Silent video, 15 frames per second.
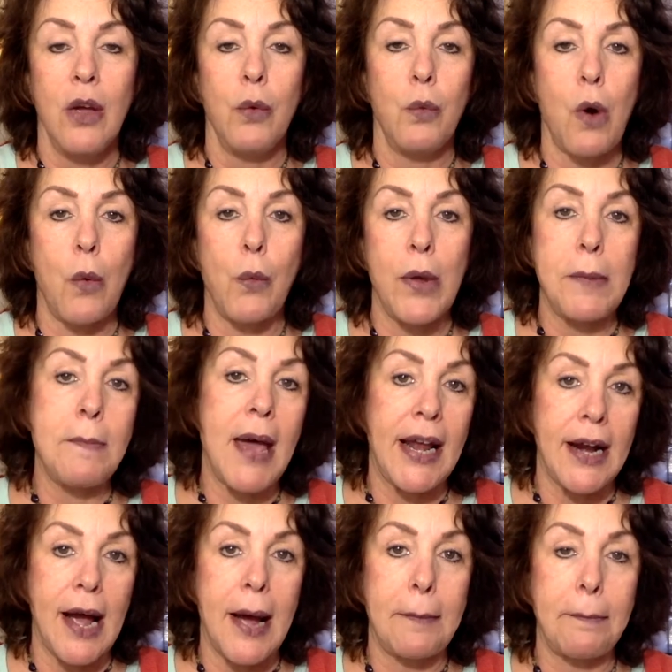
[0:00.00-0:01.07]
when we
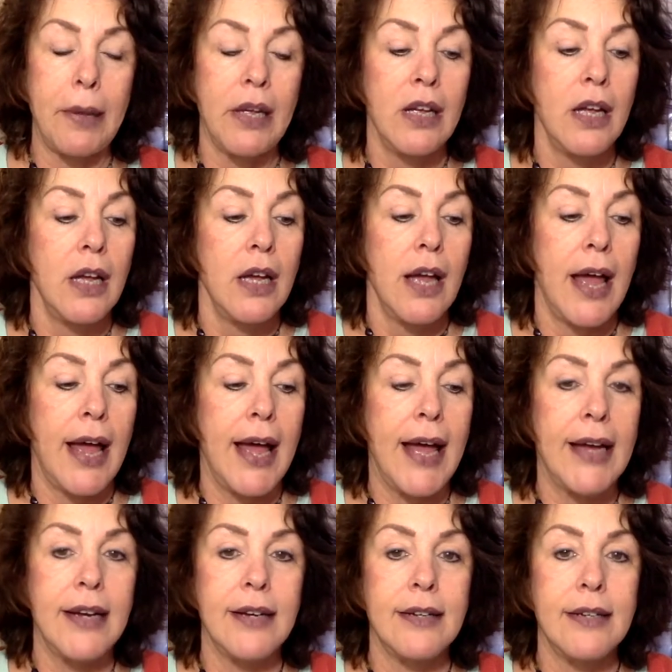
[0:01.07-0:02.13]
met up,
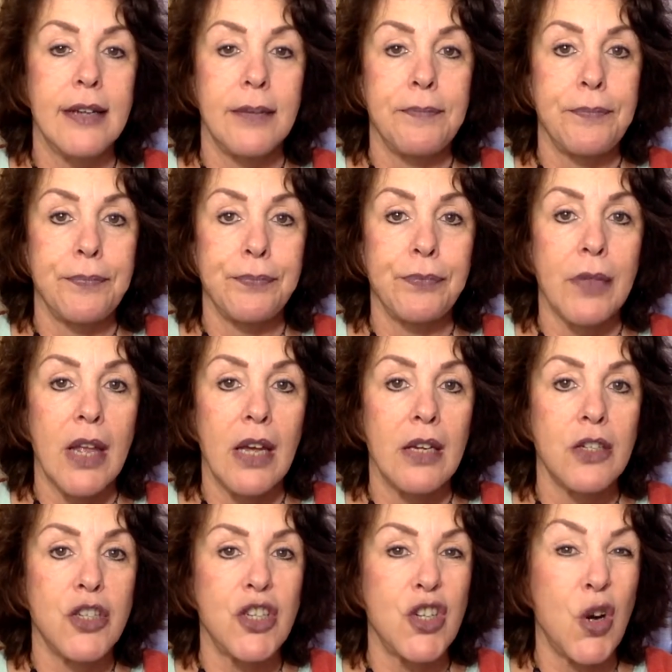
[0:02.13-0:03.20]
and
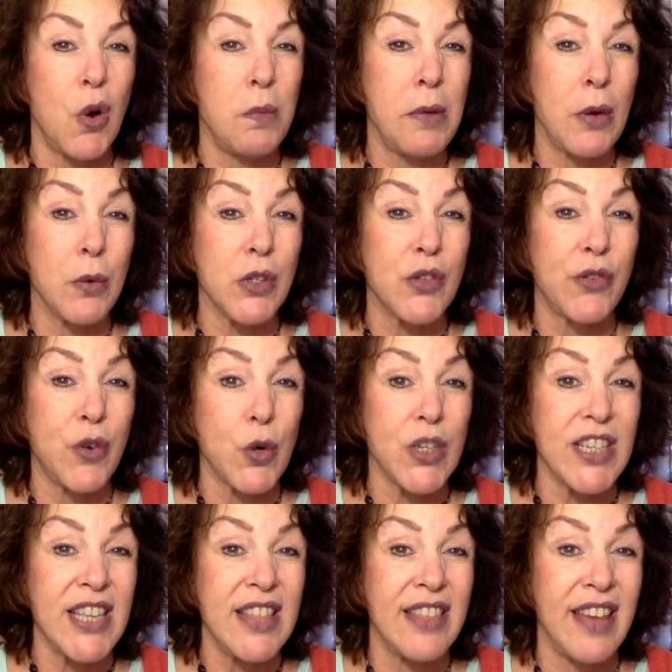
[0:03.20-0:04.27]
she told me it was
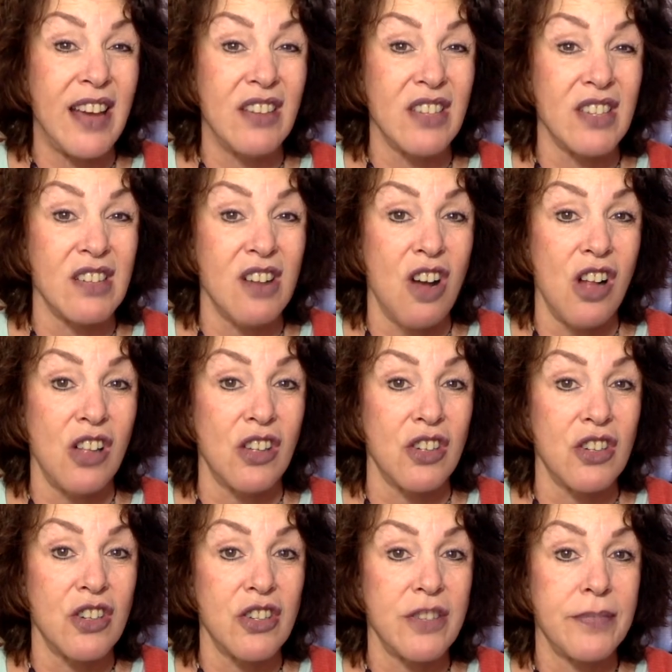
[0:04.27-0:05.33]

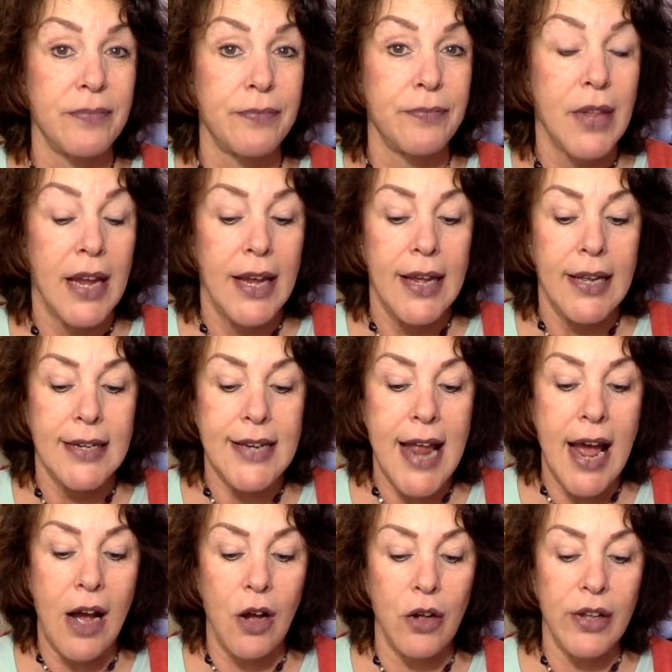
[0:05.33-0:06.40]
$14,000.
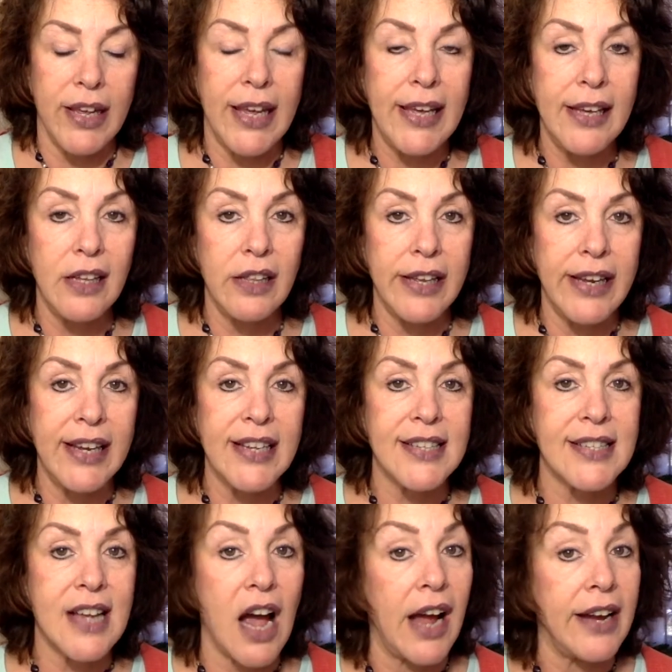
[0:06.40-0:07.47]
Now, Healy
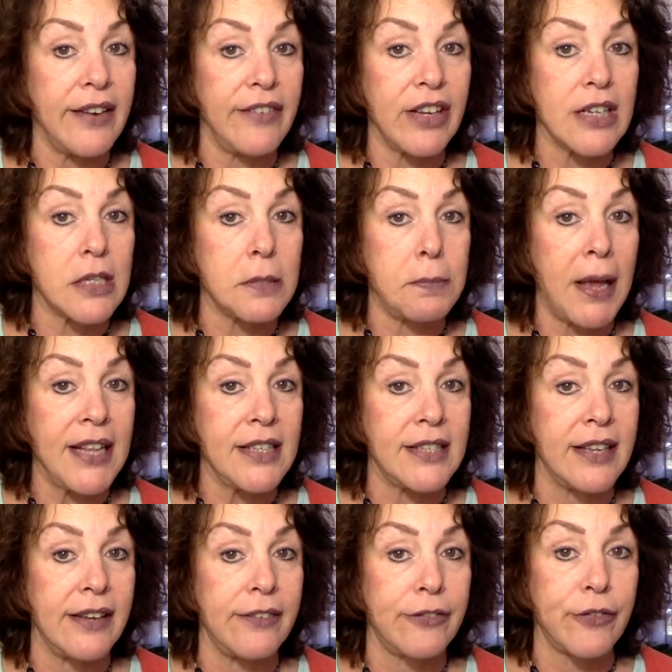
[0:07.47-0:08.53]
is kind of
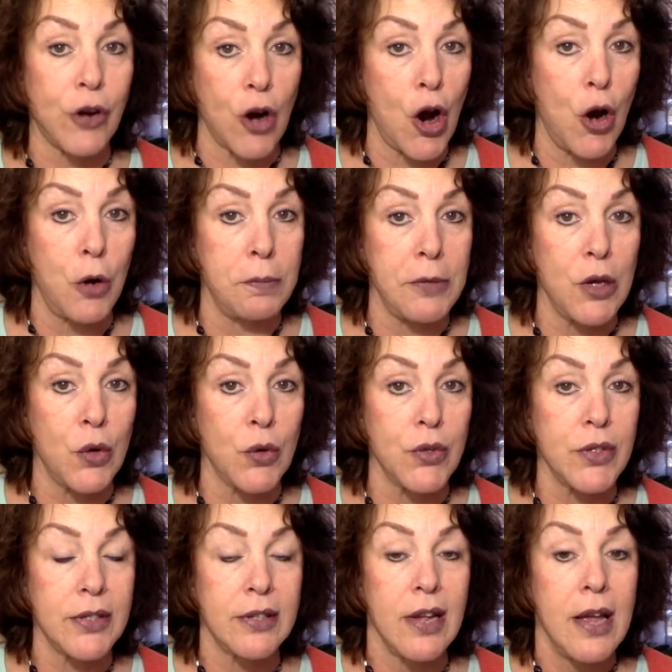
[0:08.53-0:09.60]
expensive for home
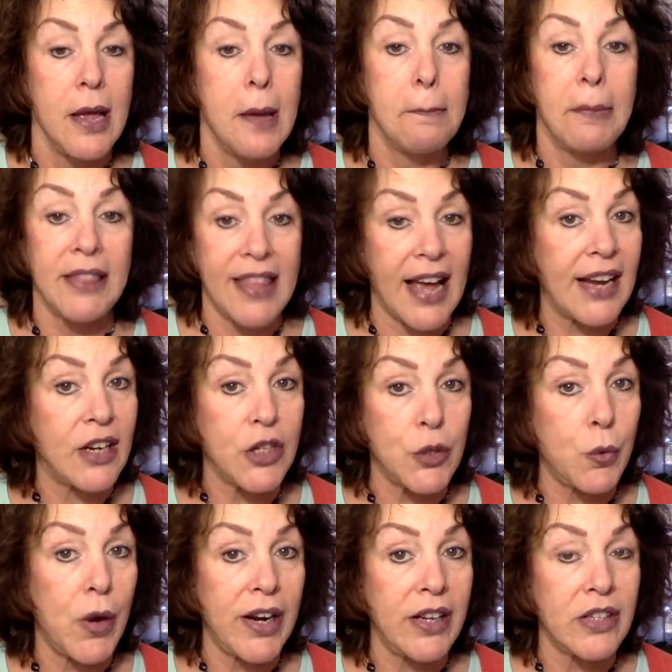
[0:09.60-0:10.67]
use, but that's
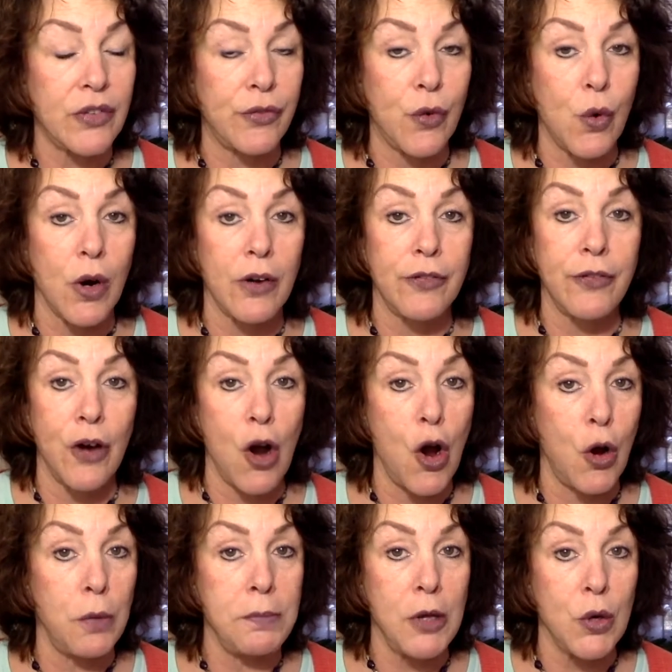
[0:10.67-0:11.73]
what it's for
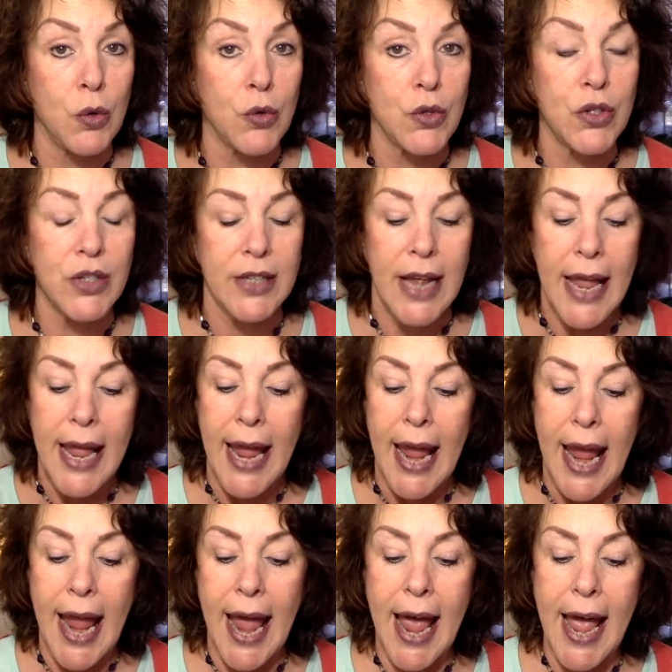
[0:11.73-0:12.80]
home use.
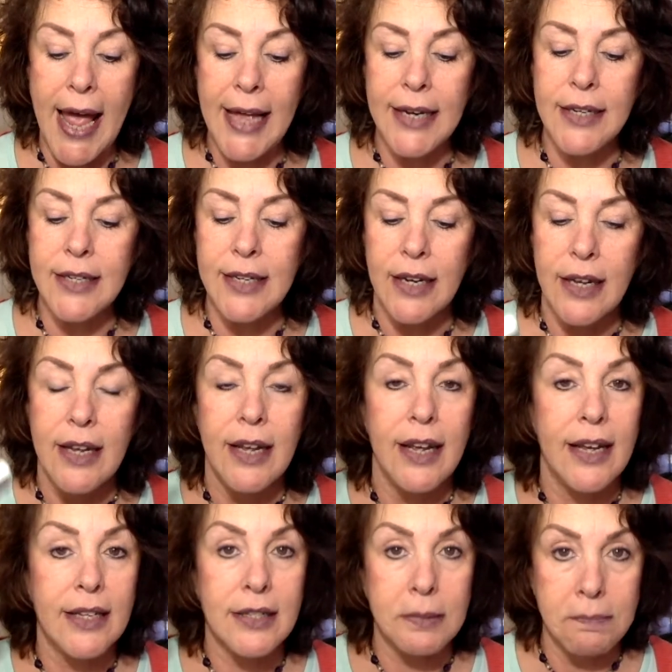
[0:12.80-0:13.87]
And
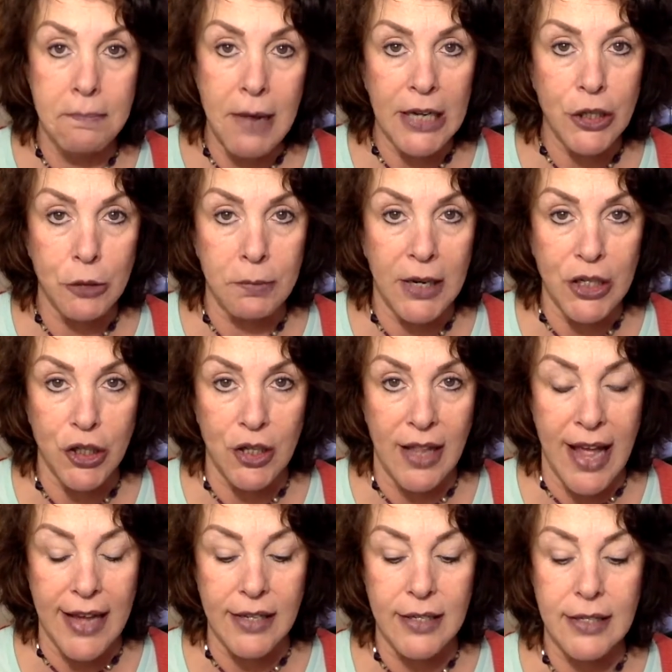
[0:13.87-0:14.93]
it's much, much
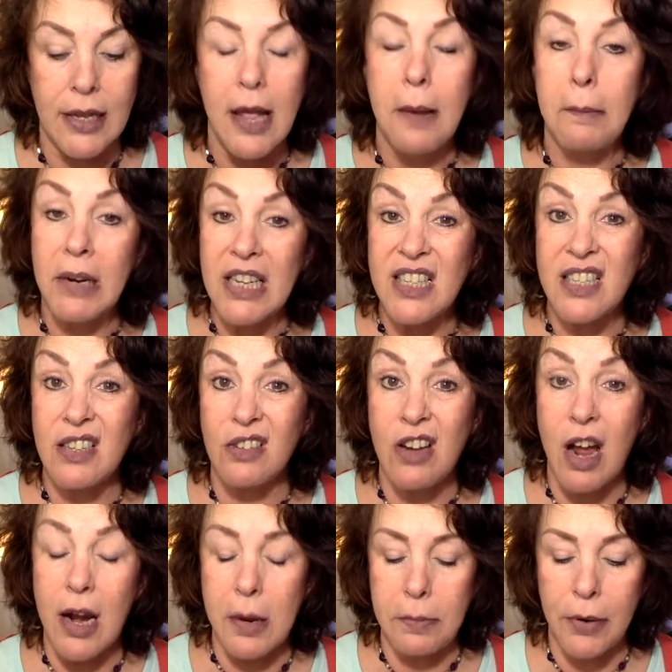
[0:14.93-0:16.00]
less, but it's still
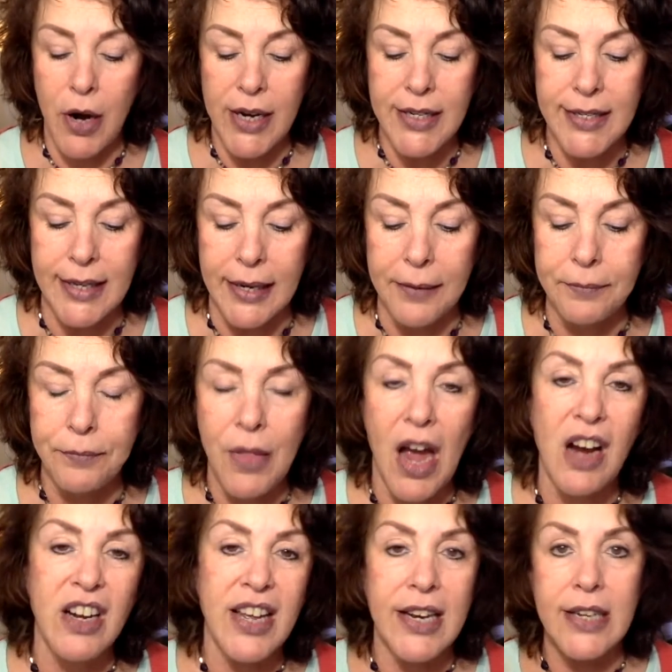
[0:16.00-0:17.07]
kind of pricey.
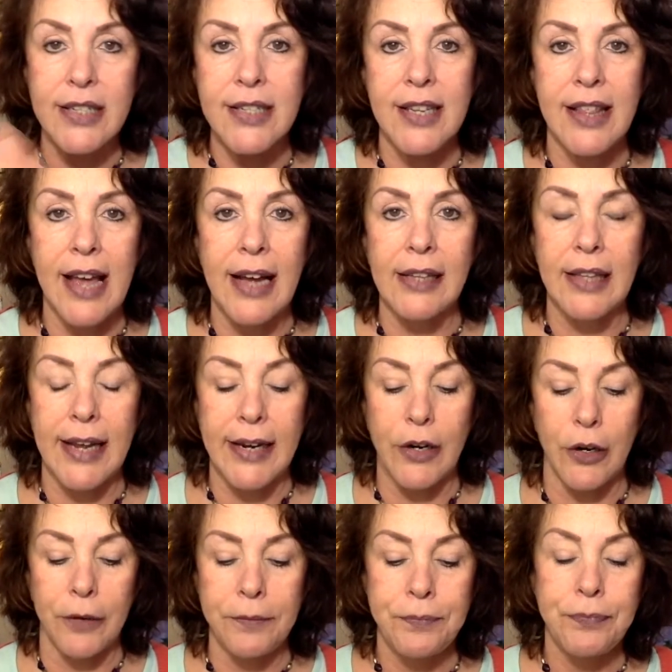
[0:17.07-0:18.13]
I'll get into that
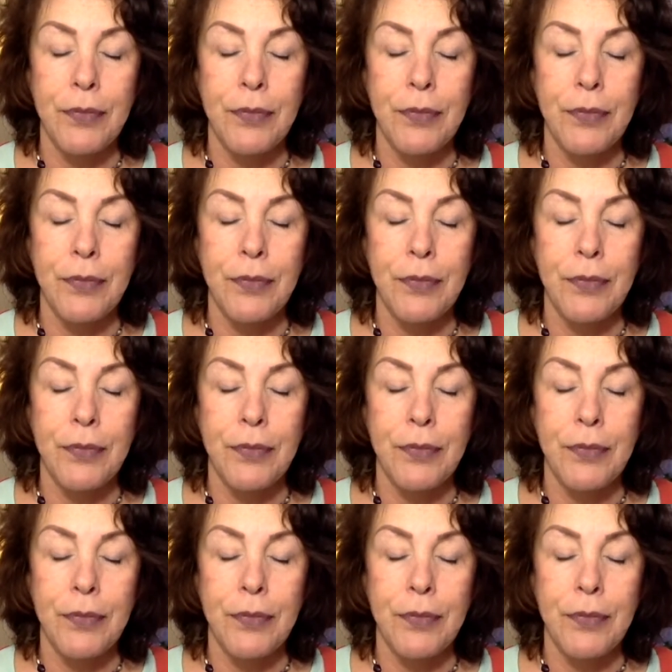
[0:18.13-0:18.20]
later.